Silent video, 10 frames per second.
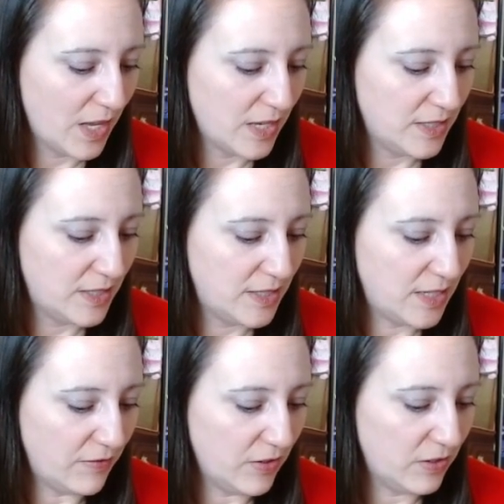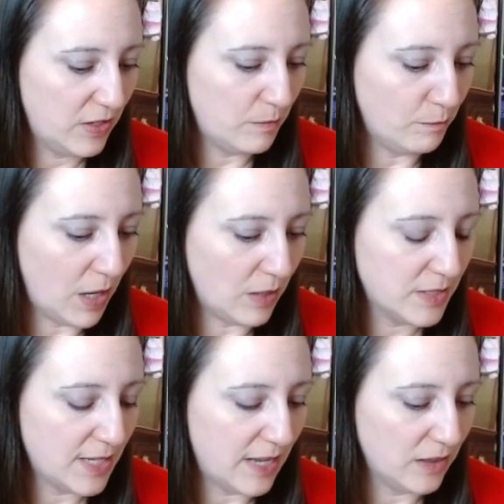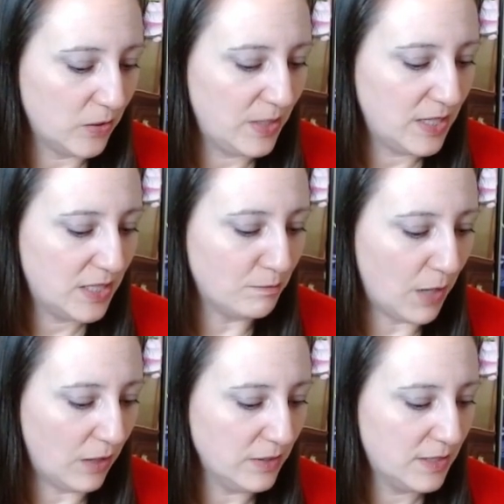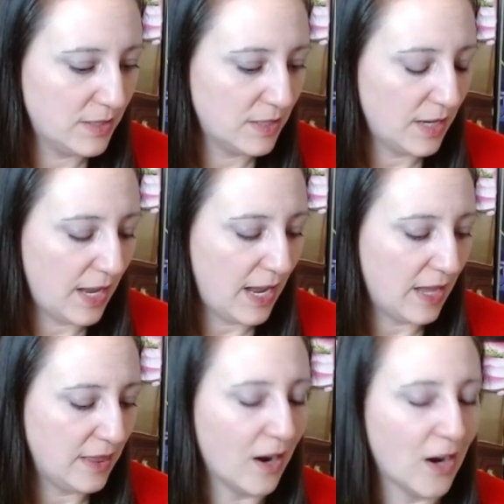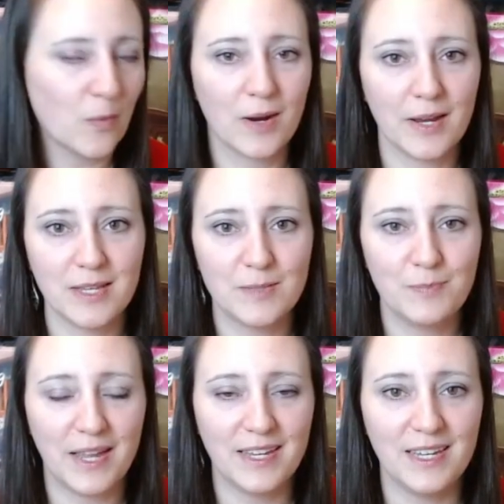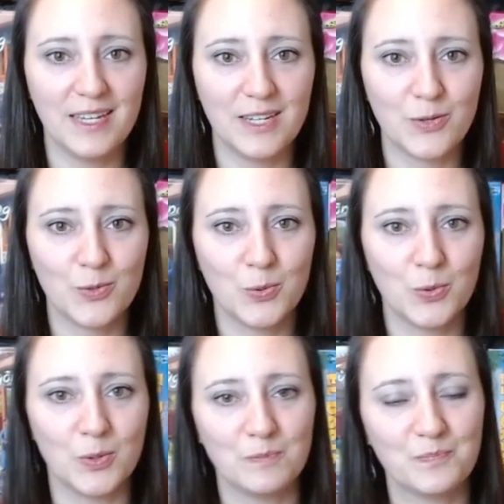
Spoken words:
Stefan Maltz, and Luis Maltz, and the artwork is by Ian O'Toole.